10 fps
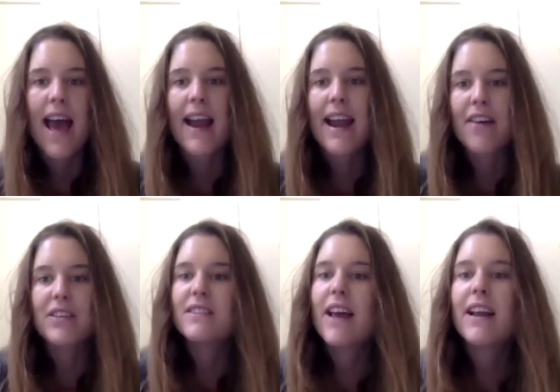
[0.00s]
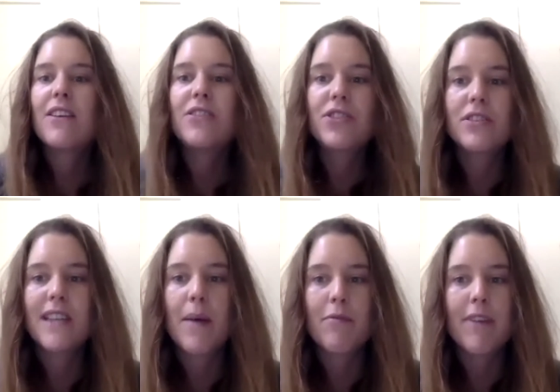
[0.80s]
and how the psychological
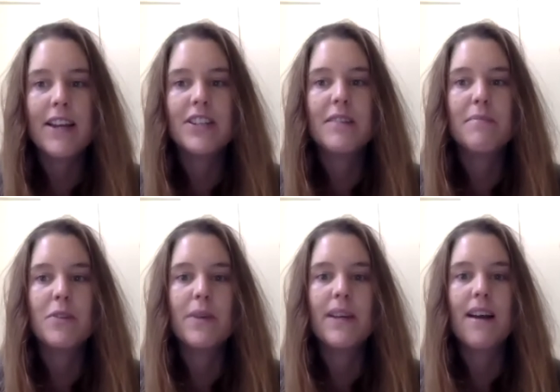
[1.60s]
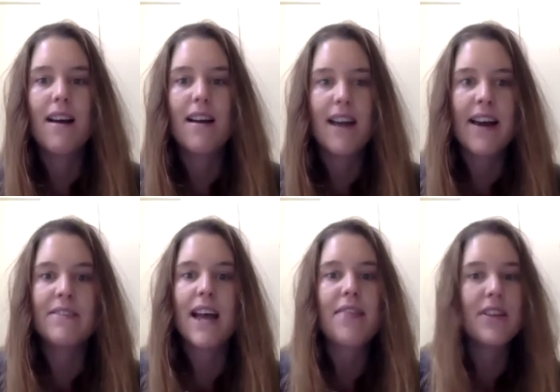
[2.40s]
separation between our
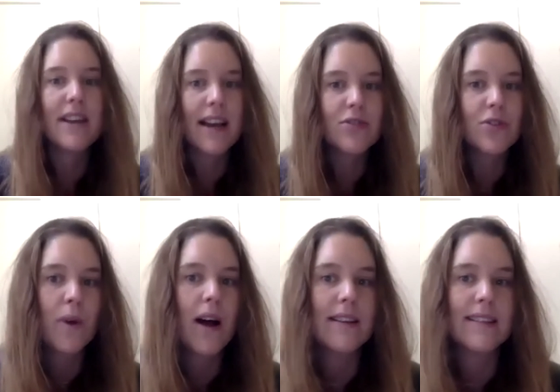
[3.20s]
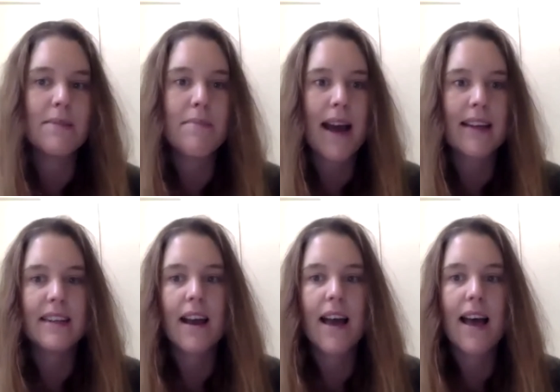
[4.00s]
lives and the natural world is
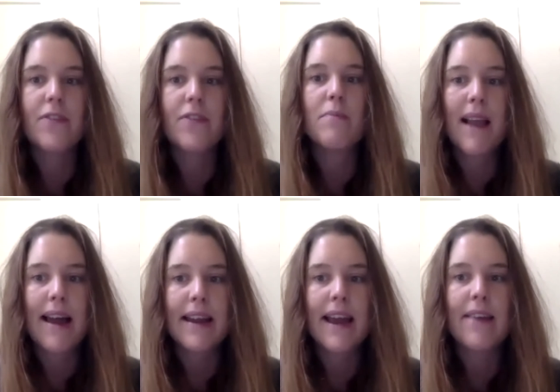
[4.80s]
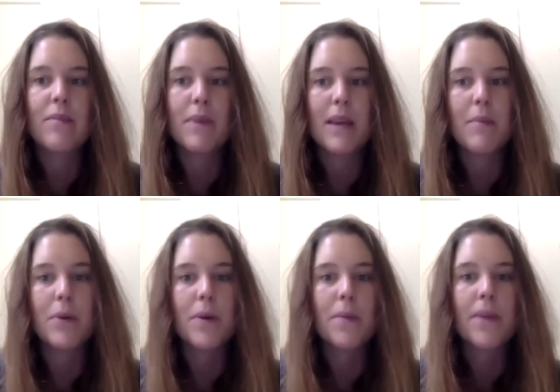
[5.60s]
impacting our health of the planet and the people,